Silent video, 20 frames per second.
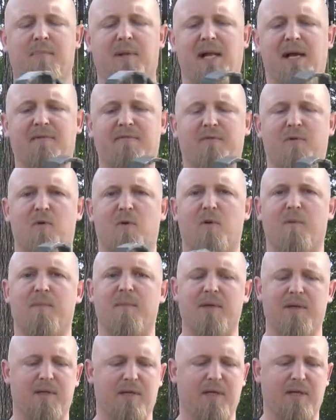platform.
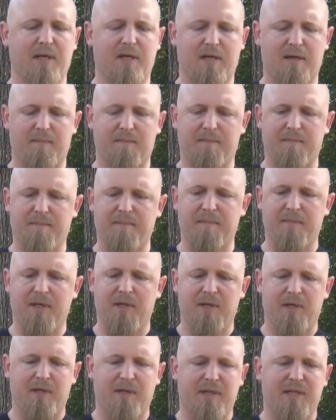
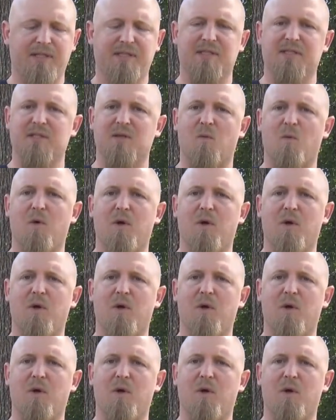This is a